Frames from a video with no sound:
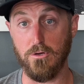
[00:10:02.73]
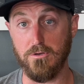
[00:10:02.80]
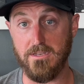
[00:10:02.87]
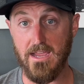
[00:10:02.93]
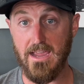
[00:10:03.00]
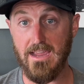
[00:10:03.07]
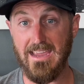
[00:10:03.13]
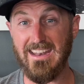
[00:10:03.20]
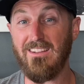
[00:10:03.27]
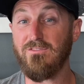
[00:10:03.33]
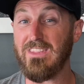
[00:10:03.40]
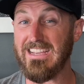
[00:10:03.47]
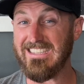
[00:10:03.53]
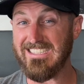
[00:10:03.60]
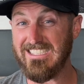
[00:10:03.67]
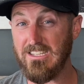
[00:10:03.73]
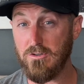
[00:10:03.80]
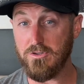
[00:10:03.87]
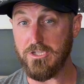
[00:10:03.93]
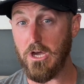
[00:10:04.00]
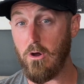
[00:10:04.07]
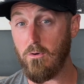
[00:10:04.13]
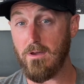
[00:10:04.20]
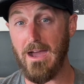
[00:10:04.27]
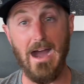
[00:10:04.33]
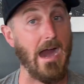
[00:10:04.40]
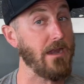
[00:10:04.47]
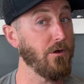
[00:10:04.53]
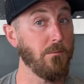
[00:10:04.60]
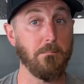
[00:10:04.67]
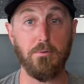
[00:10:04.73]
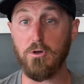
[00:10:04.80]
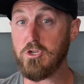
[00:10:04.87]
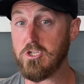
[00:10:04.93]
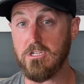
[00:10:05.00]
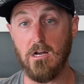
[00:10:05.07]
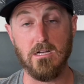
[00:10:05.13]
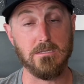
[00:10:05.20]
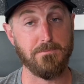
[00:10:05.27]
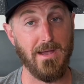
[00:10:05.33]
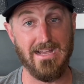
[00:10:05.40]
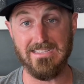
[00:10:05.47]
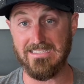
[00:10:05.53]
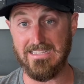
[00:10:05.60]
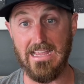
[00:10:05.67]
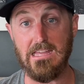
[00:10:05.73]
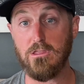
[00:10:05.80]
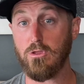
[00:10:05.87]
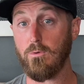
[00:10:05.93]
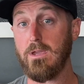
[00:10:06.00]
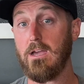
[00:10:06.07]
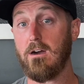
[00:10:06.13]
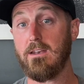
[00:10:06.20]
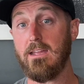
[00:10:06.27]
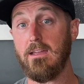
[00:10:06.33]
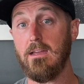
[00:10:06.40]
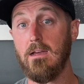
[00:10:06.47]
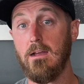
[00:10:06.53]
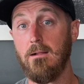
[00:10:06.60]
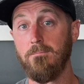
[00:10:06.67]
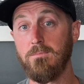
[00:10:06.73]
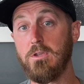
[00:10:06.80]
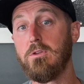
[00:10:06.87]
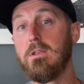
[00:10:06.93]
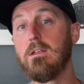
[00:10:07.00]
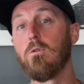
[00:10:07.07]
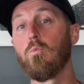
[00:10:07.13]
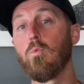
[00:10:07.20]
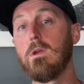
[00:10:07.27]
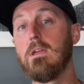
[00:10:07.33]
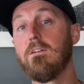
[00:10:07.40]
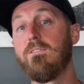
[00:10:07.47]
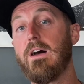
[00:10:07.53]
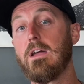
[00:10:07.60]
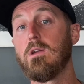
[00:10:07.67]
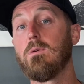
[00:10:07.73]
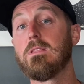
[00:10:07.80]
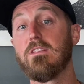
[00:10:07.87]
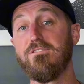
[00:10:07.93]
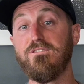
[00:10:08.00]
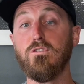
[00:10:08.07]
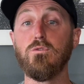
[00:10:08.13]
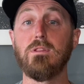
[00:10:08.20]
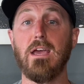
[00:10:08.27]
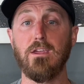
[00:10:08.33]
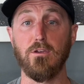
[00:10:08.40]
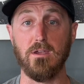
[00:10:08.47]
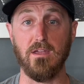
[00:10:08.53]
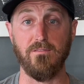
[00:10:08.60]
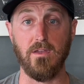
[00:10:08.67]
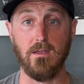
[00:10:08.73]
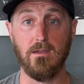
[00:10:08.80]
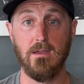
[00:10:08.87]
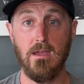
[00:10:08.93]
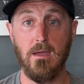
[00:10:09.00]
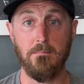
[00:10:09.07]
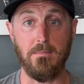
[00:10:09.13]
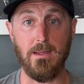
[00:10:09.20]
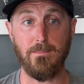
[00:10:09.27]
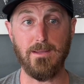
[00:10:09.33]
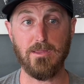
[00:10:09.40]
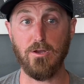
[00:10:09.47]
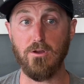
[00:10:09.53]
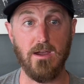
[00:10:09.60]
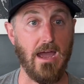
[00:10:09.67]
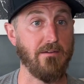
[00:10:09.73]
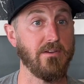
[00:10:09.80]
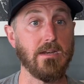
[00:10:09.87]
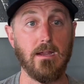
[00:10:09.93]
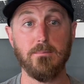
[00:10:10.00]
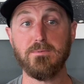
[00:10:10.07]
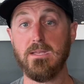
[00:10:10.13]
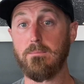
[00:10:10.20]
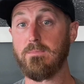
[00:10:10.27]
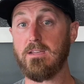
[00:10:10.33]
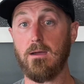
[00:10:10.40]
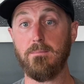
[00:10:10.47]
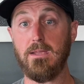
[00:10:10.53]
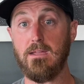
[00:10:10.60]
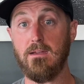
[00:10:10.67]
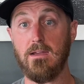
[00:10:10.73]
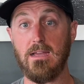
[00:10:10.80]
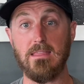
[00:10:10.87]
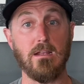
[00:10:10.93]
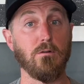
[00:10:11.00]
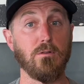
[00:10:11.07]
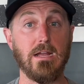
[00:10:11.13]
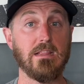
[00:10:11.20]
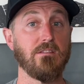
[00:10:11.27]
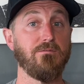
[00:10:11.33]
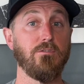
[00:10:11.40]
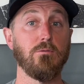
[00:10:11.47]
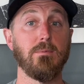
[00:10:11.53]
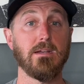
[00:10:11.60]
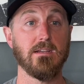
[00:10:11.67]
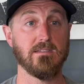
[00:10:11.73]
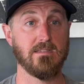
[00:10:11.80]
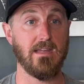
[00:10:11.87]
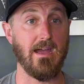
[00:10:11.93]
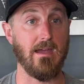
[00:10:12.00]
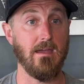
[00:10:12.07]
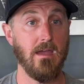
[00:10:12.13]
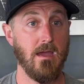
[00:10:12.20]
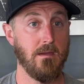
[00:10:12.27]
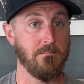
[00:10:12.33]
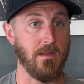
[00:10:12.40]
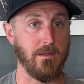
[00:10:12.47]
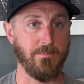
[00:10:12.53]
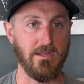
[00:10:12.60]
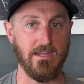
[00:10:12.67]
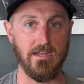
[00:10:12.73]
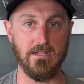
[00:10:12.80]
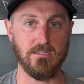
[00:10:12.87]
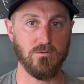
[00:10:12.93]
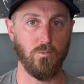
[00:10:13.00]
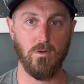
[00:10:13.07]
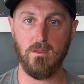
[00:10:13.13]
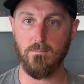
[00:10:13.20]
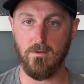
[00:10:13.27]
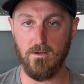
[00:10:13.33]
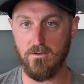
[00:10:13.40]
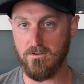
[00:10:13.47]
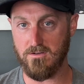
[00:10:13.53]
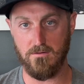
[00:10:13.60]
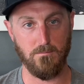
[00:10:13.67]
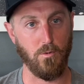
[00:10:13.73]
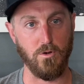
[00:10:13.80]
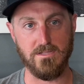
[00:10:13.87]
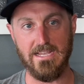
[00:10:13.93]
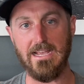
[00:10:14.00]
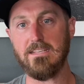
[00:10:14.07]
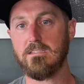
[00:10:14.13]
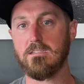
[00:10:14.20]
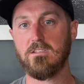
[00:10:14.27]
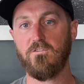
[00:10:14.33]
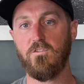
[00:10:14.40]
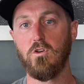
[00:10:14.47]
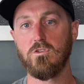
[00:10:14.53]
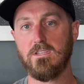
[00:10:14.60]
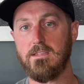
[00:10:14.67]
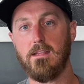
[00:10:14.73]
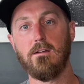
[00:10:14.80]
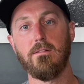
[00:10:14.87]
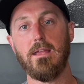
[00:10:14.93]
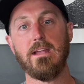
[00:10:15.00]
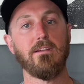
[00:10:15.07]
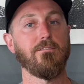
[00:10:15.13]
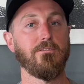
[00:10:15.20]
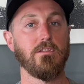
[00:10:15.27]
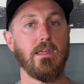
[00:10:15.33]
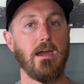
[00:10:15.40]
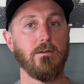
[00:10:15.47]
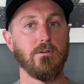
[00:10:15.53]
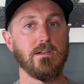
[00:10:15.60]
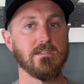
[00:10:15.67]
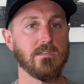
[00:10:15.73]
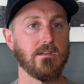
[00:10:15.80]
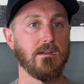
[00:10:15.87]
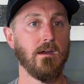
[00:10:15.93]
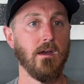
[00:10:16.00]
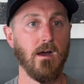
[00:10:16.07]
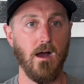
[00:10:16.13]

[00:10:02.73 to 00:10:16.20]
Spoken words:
3rd day. And if they still don't, I don't push dogs past day 3 on it. You need to reevaluate the food that you're giving. Maybe they're having an upset tummy and they don't like the food because of that. Maybe it's one of the more tasteless foods and they don't like it for that reason.